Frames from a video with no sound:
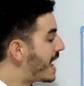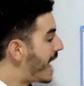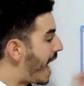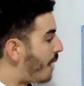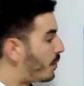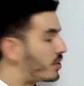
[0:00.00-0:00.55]

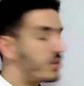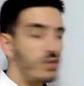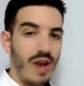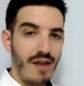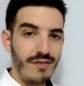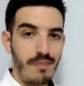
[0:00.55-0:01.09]
I want you
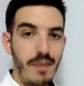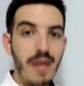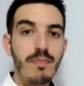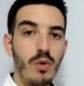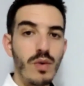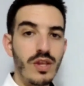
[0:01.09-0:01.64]
to have that
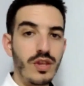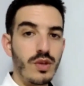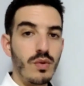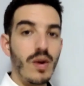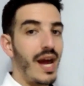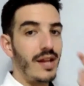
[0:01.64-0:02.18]
paper with
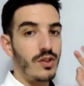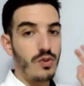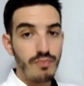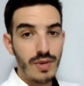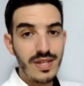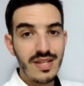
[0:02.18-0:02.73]
you and to
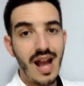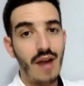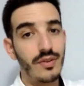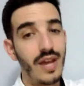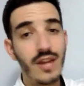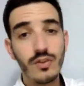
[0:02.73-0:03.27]
print it
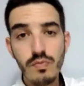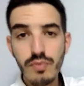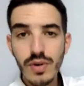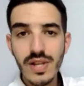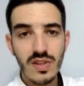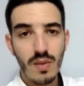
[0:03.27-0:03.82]
out and to
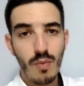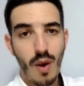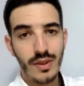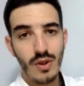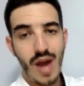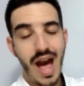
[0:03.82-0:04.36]
put it somewhere
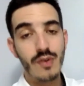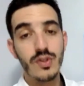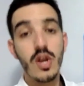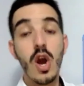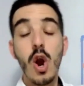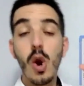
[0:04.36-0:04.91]
in the
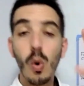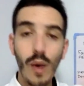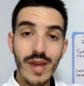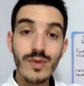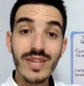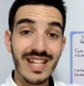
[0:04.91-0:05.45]
house
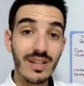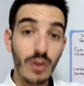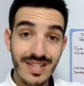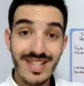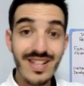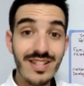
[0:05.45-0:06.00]
where you can
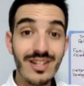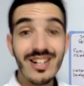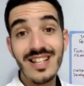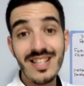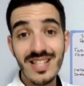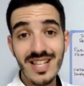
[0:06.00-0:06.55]

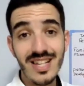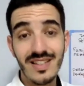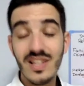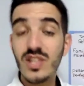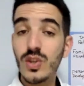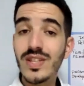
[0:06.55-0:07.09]
consistently see it,
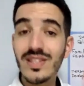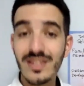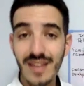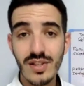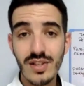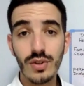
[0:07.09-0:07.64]
so it
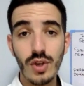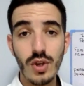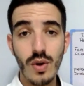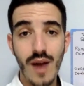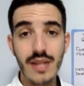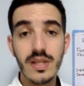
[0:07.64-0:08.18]
stays under
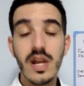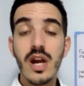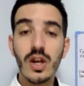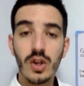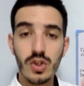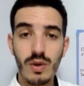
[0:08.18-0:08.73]
your eyes.
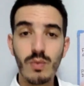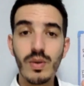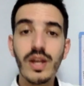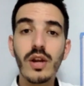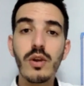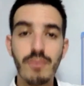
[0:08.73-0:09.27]
Because when we're
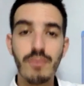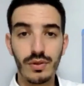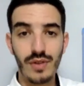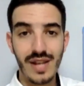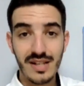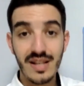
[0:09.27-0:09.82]
going to build
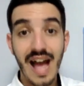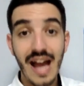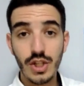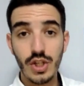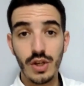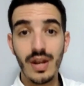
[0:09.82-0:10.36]
the next
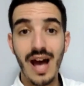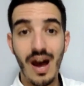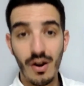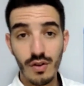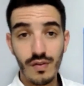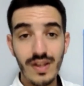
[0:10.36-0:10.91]
action
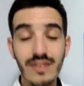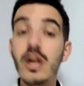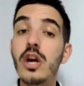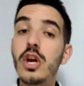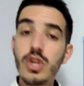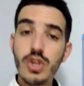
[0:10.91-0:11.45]
out of it,
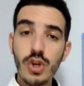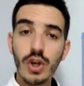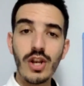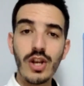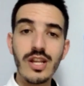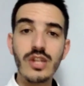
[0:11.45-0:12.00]
you're
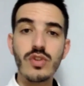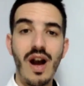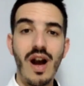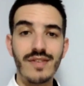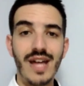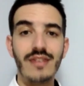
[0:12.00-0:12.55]
going to need to
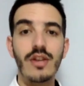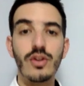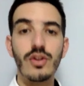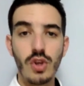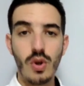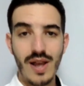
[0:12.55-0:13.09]
have that
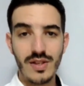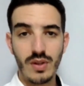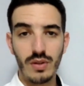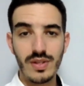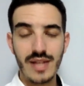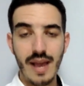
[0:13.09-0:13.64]
under your eyes
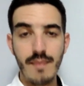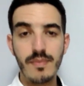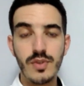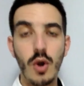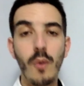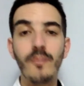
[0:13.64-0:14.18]
all the time.
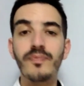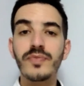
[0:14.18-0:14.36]
So